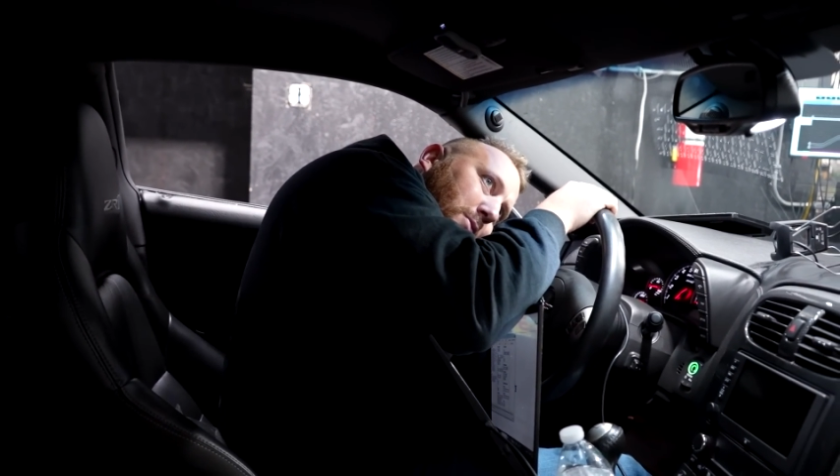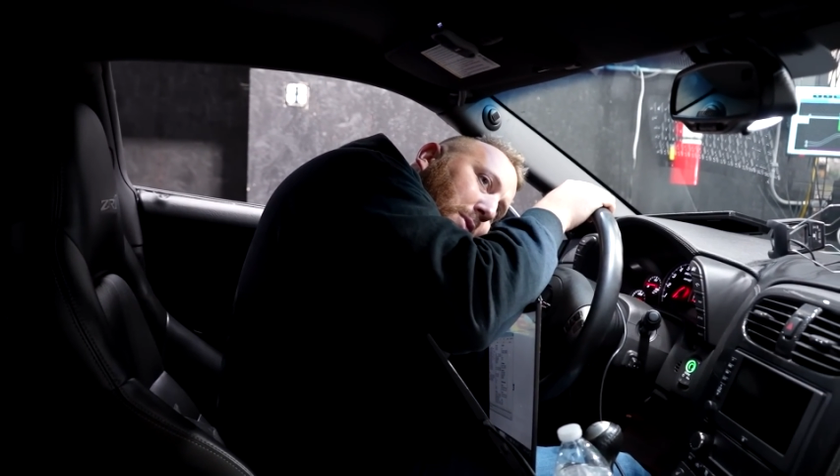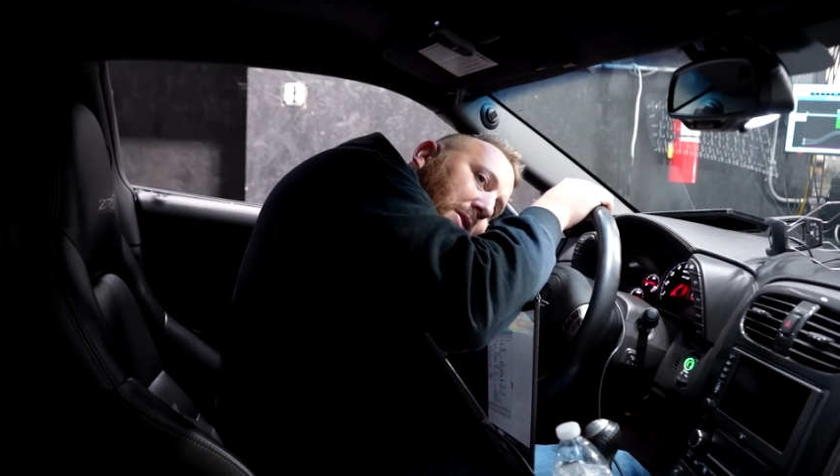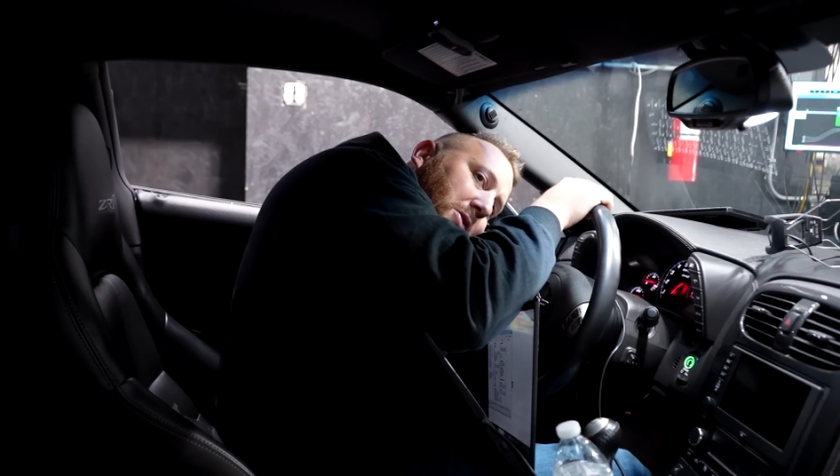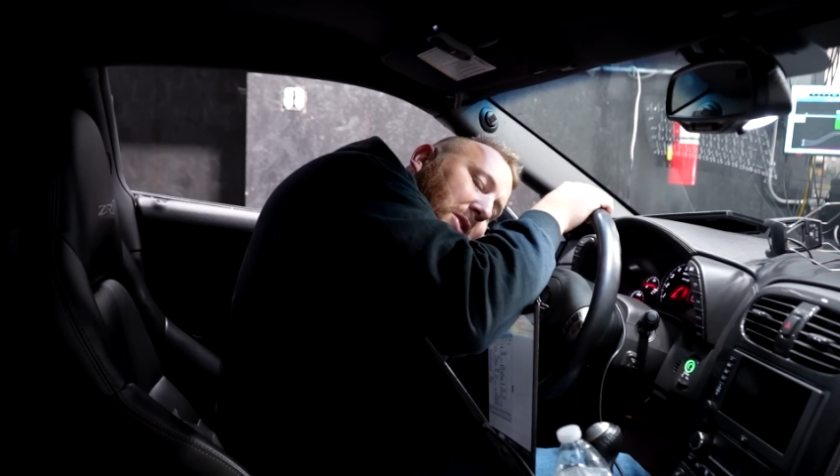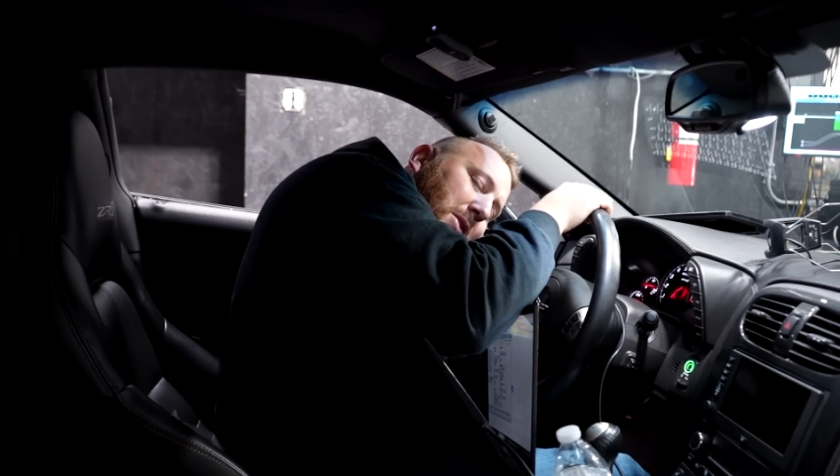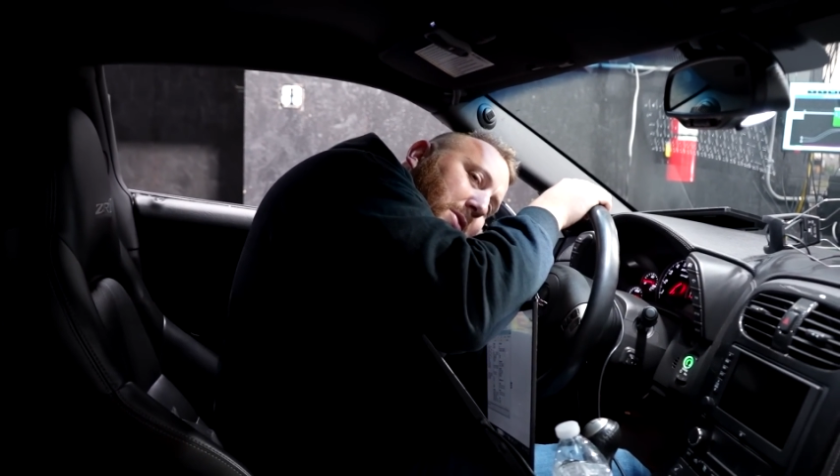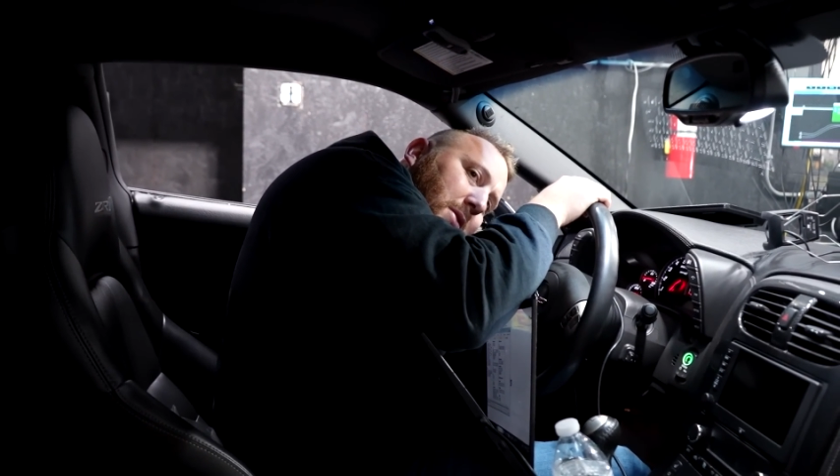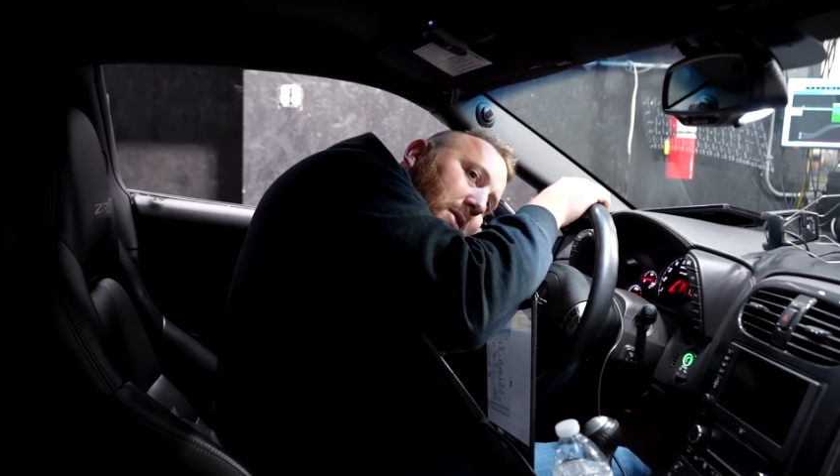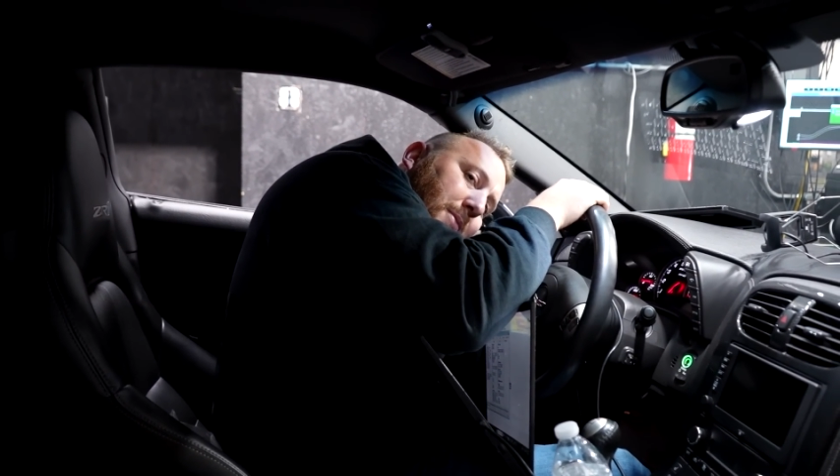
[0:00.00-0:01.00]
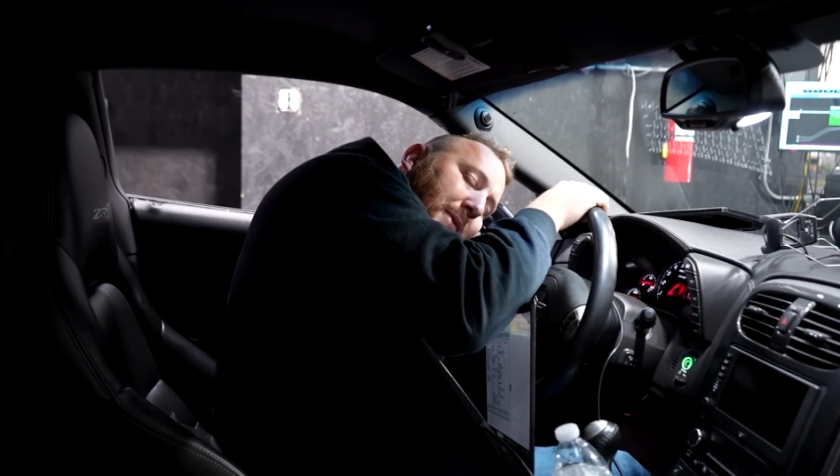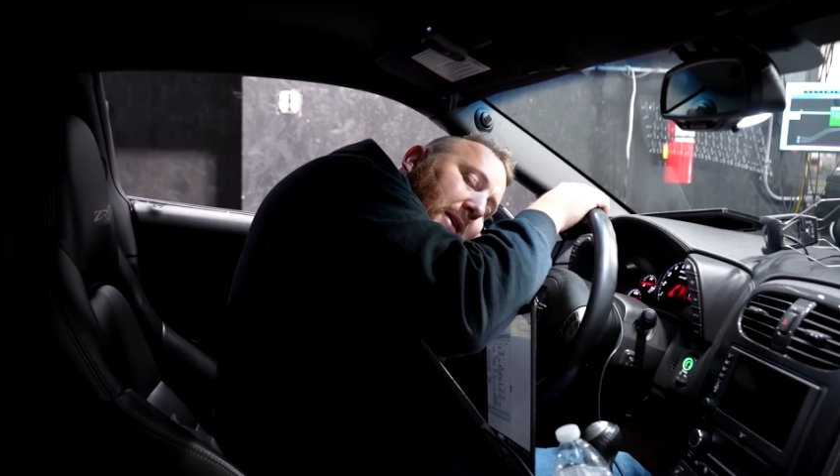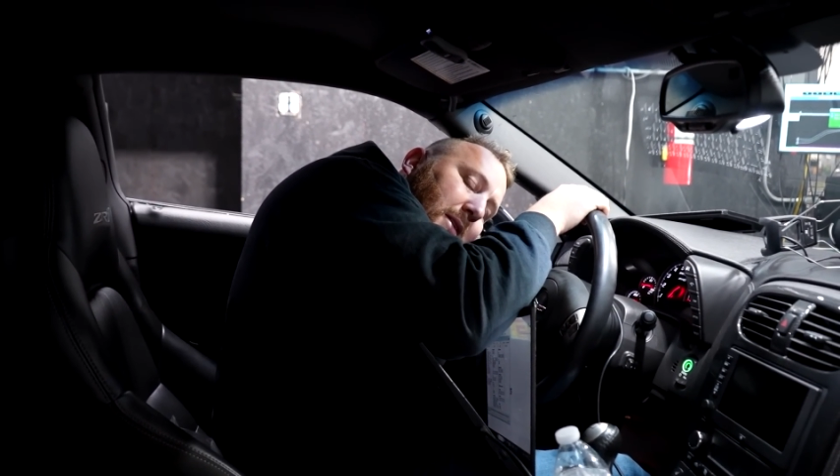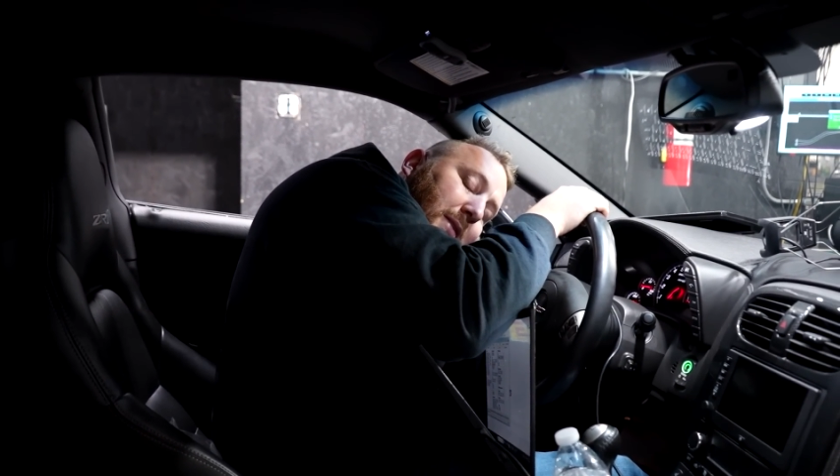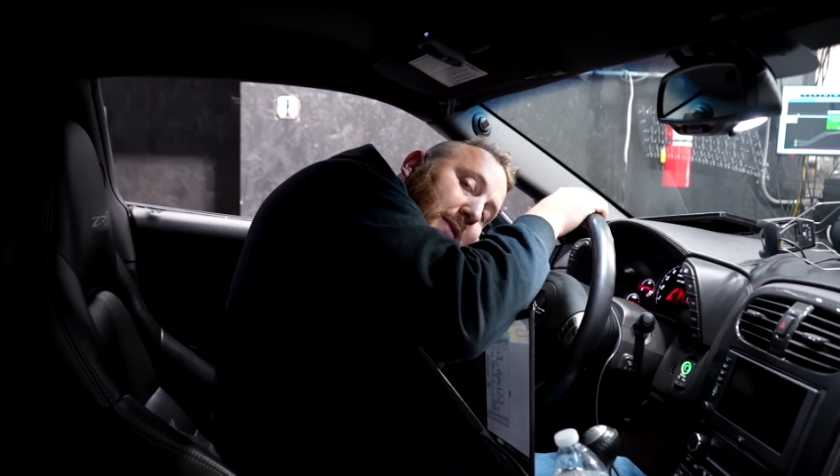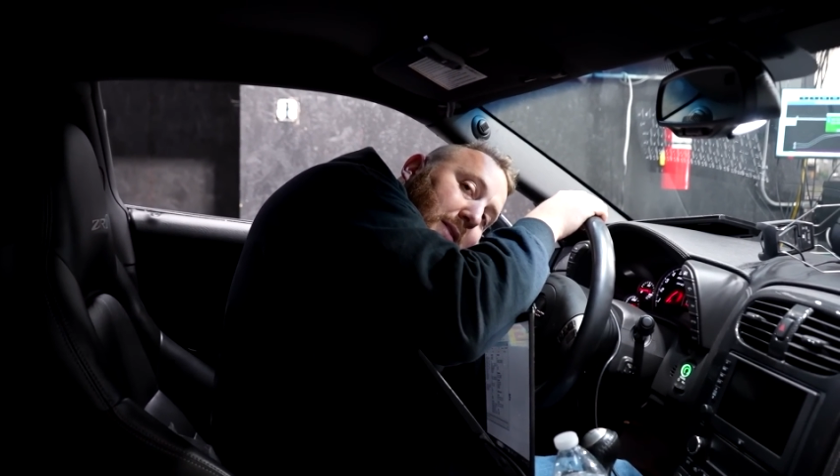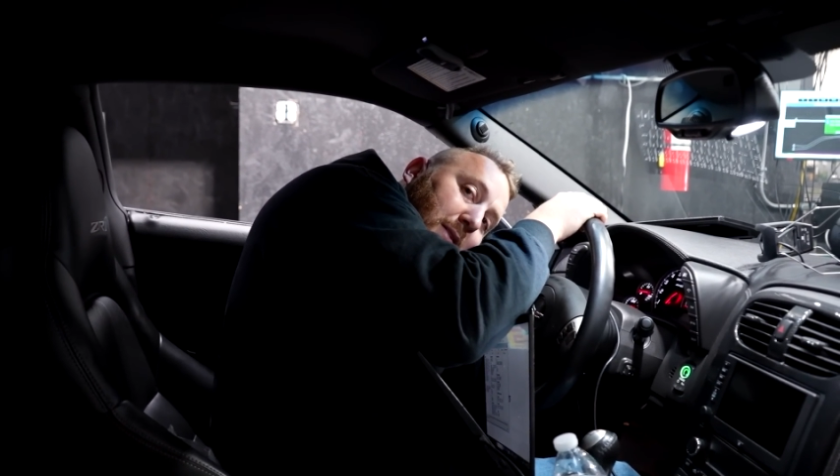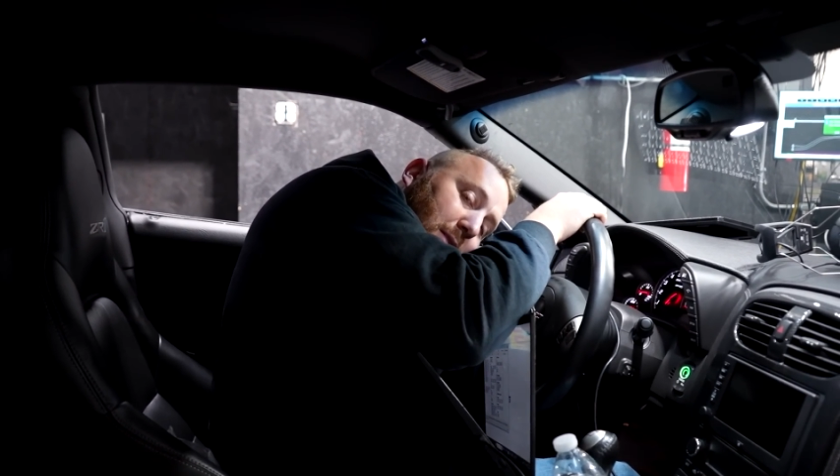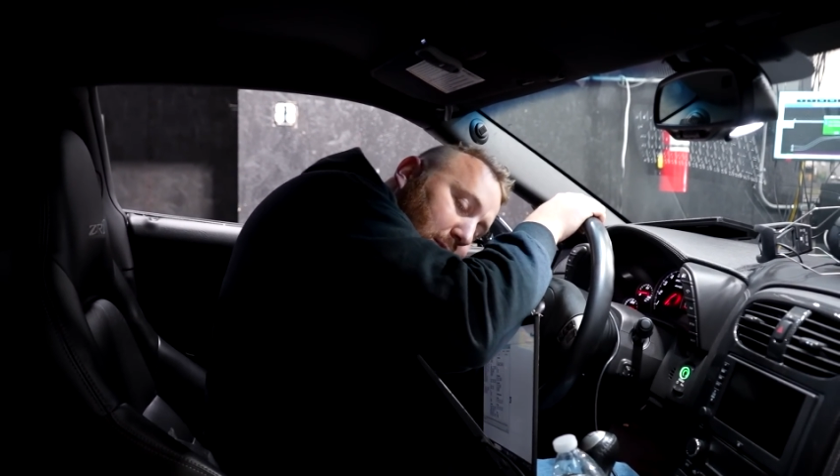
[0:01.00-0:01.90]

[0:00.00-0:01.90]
We just changed to the updated intake.